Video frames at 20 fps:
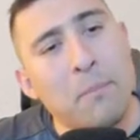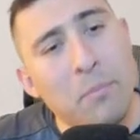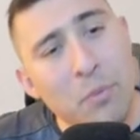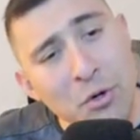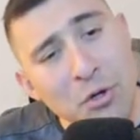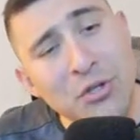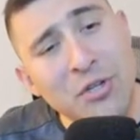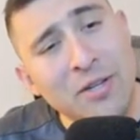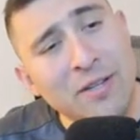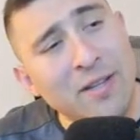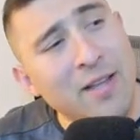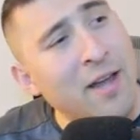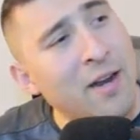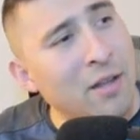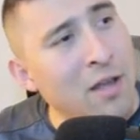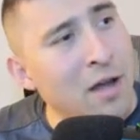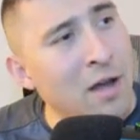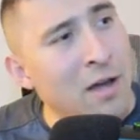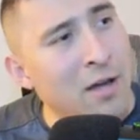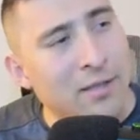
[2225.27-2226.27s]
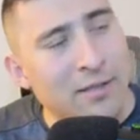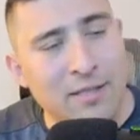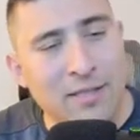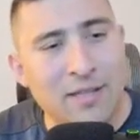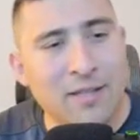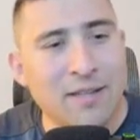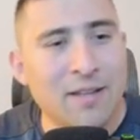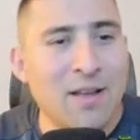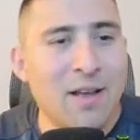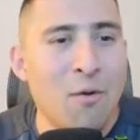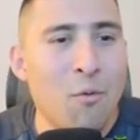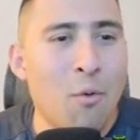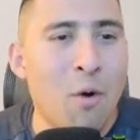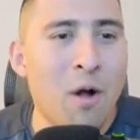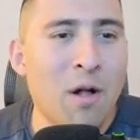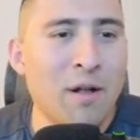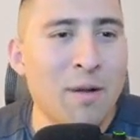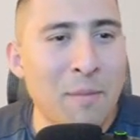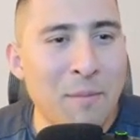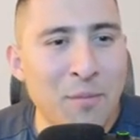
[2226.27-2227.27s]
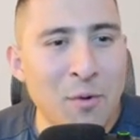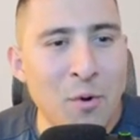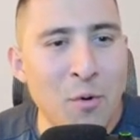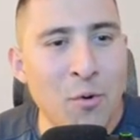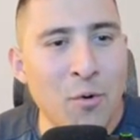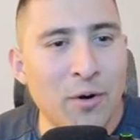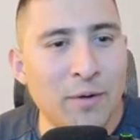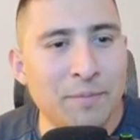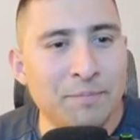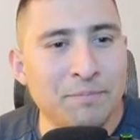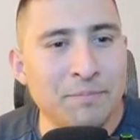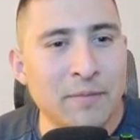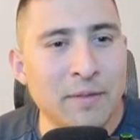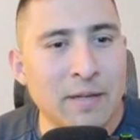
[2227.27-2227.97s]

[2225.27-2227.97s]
Appreciate that a lot. Welcome aboard.